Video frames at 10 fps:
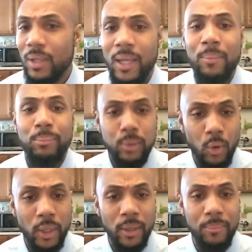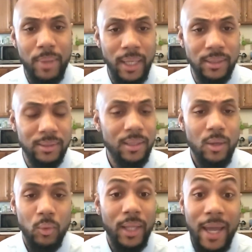employer base
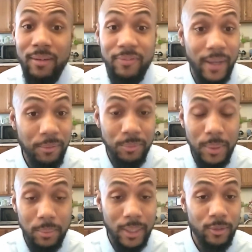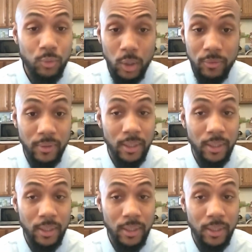where they have famous people that's worked for